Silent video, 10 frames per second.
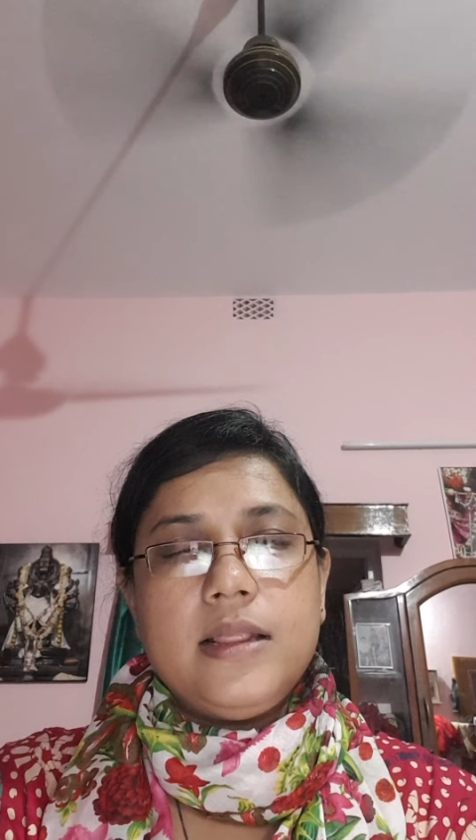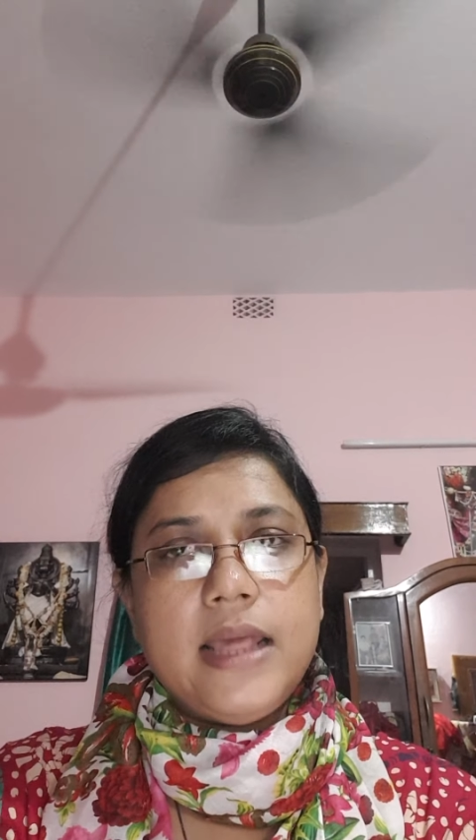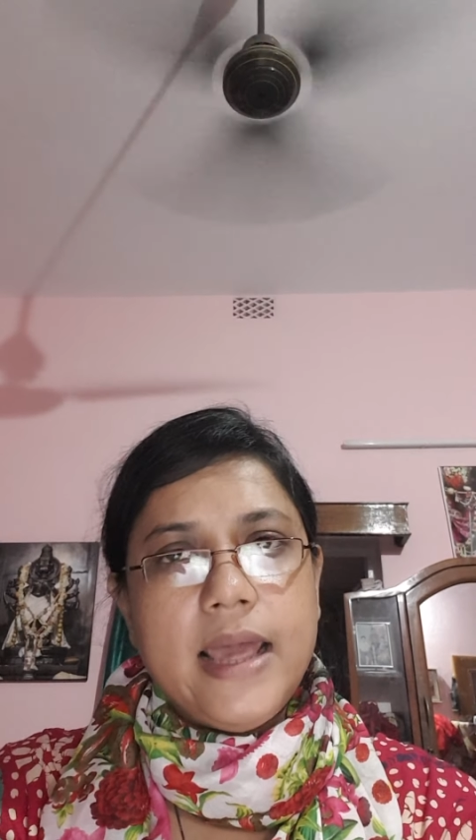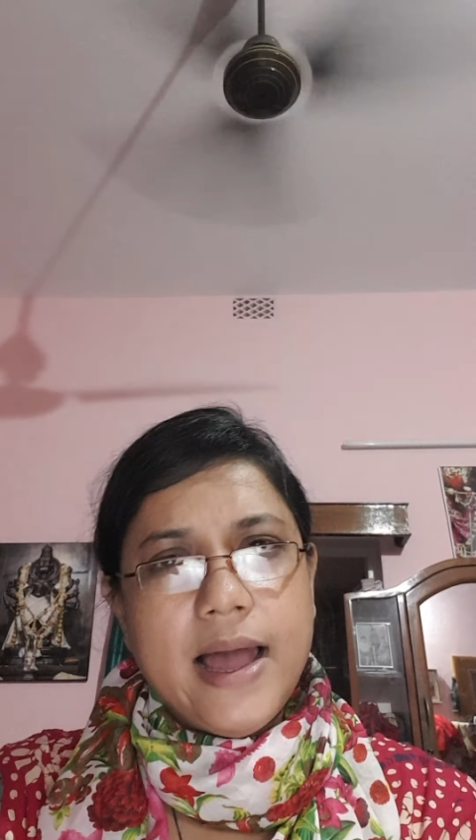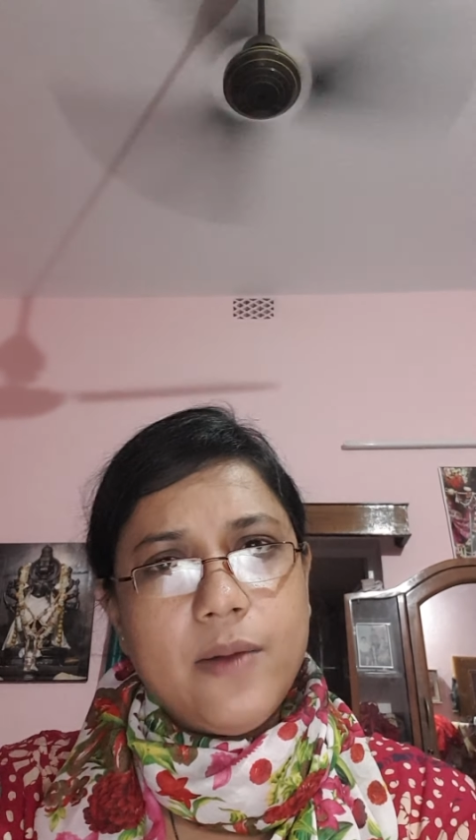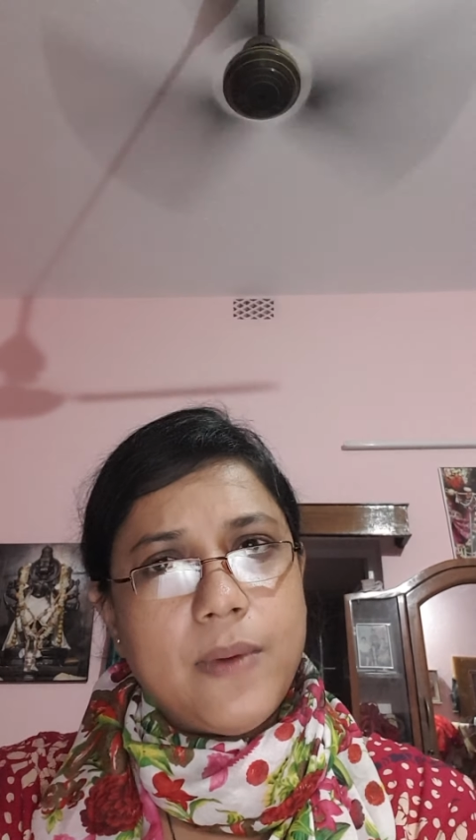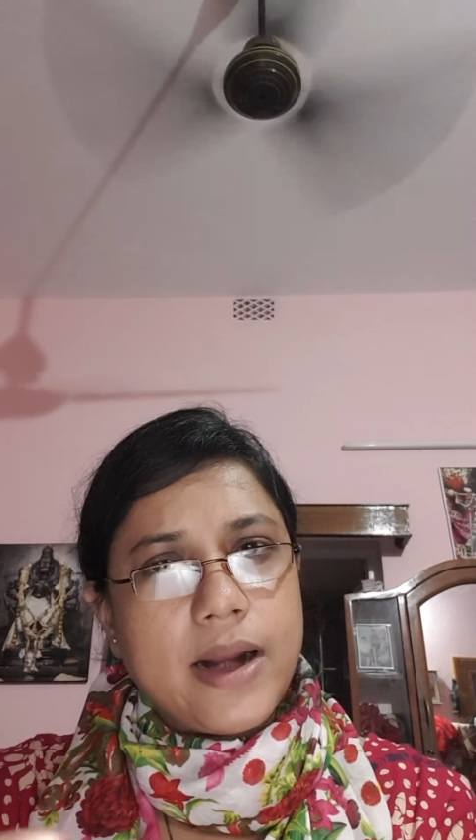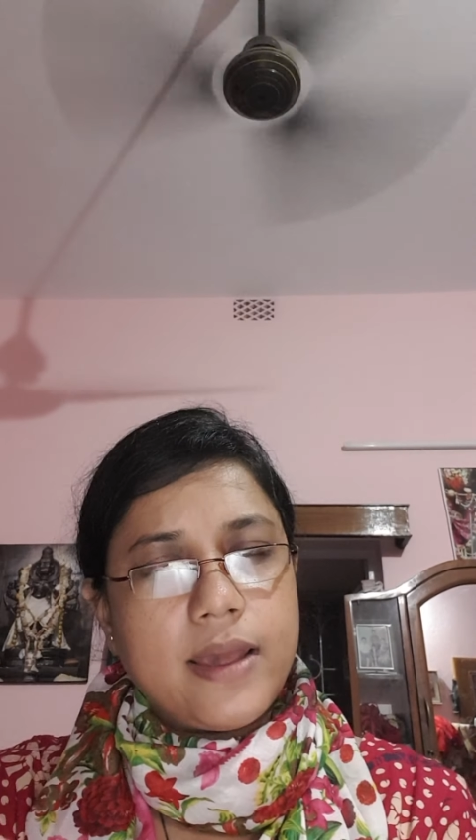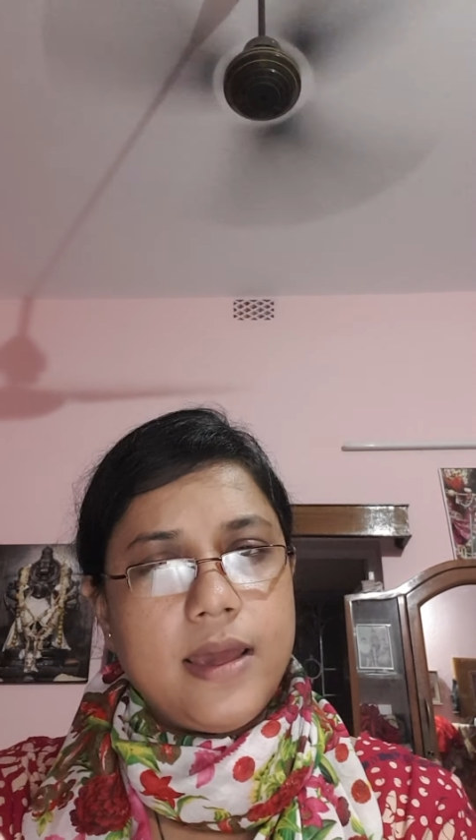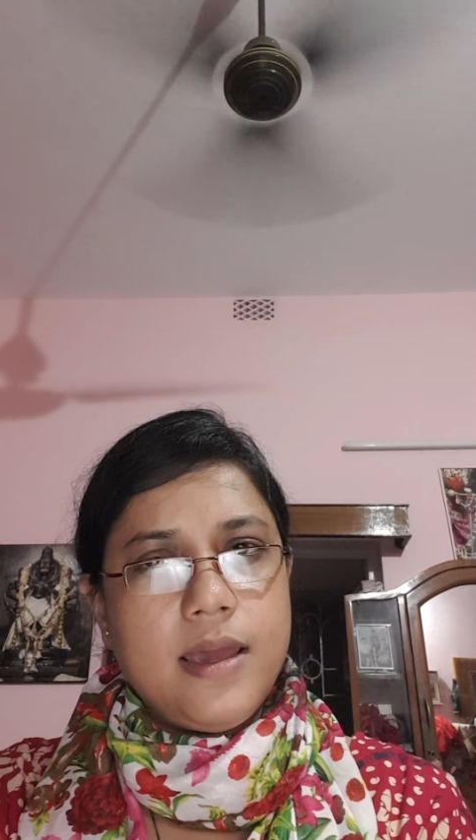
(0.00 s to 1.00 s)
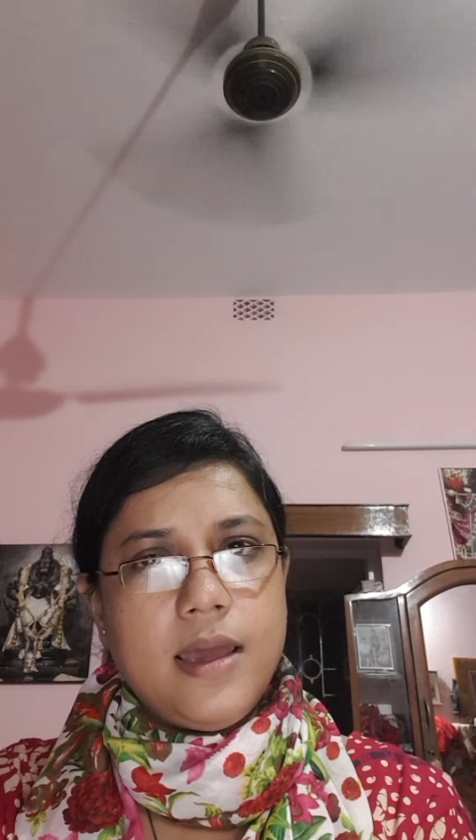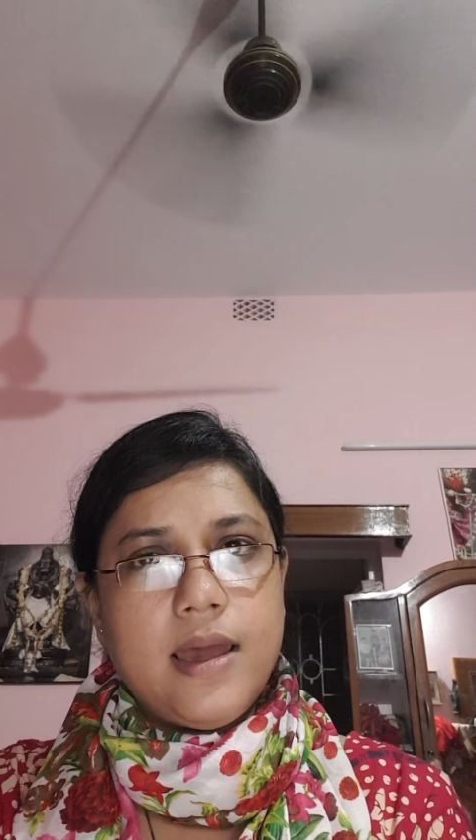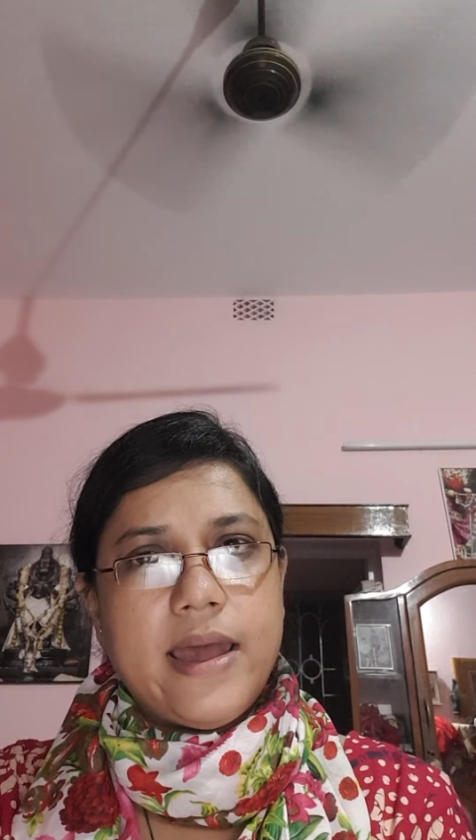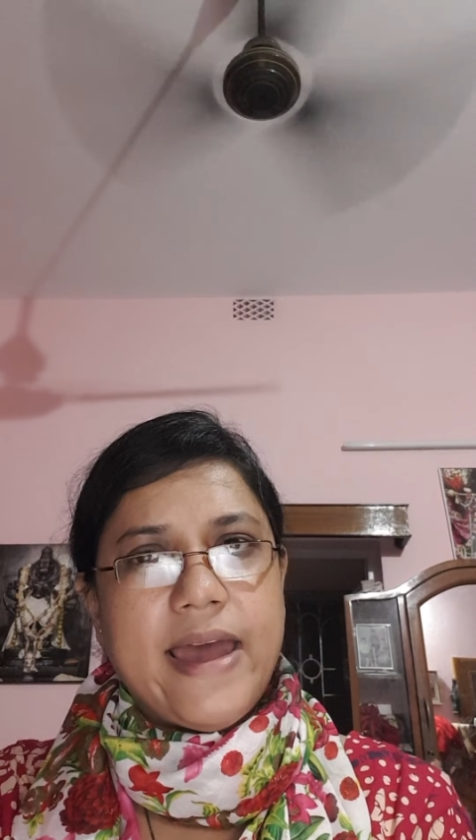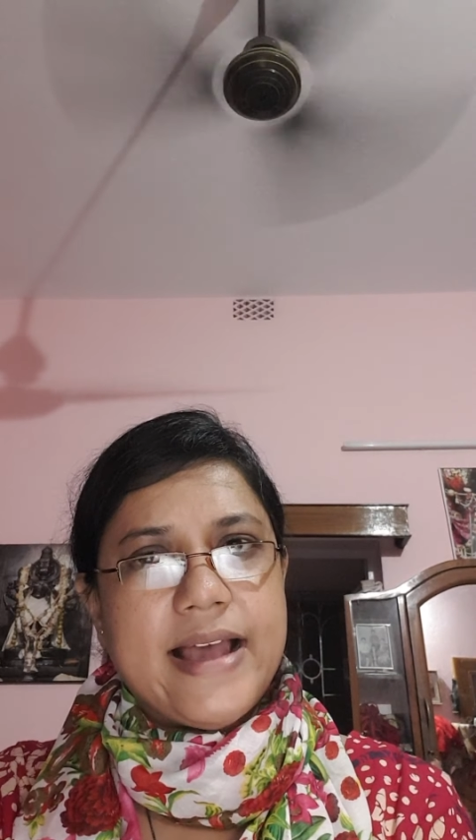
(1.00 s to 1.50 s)
They are working
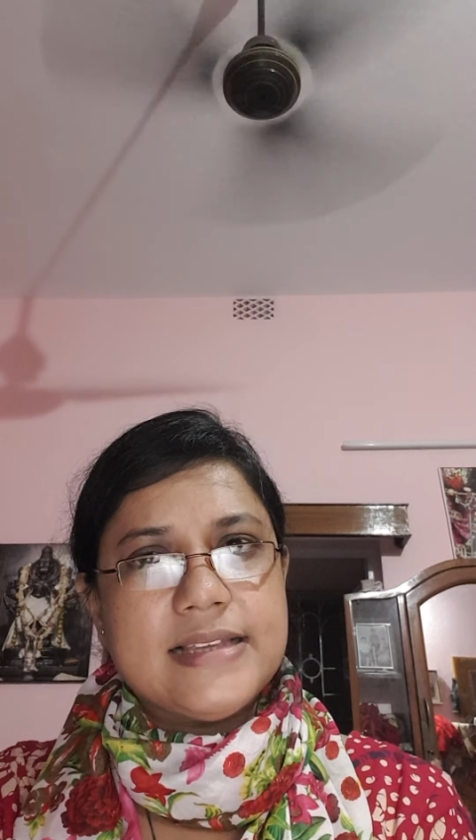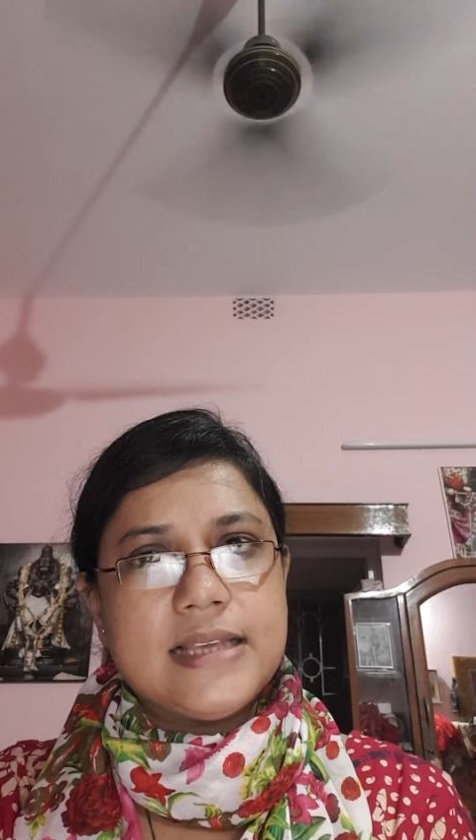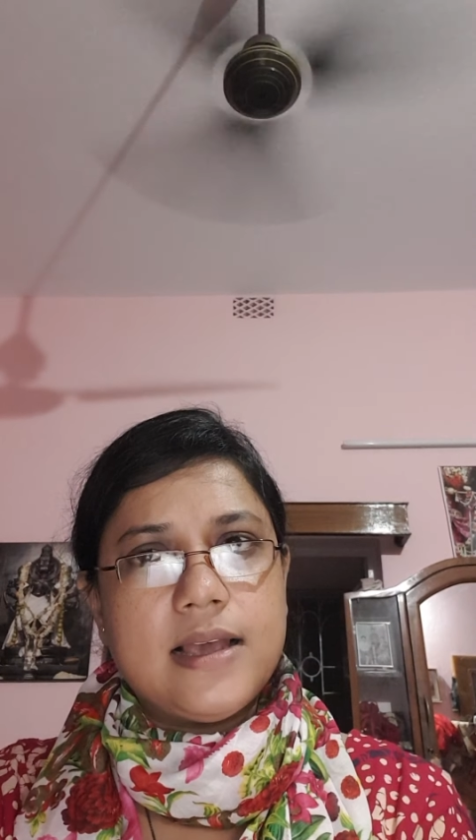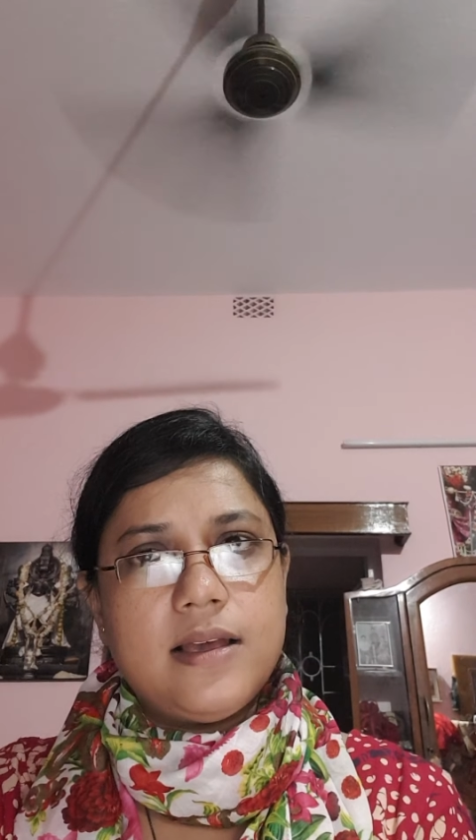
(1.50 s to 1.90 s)
as